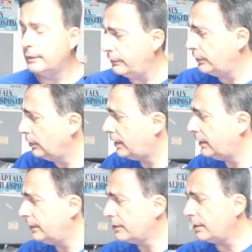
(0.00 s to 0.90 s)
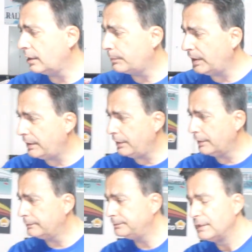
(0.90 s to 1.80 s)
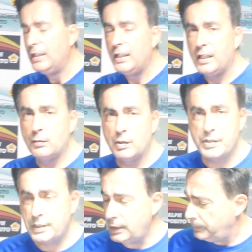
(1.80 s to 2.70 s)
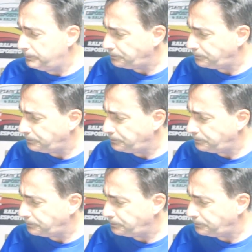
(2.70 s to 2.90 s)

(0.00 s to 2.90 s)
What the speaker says: If you look at this cockpit here, you will see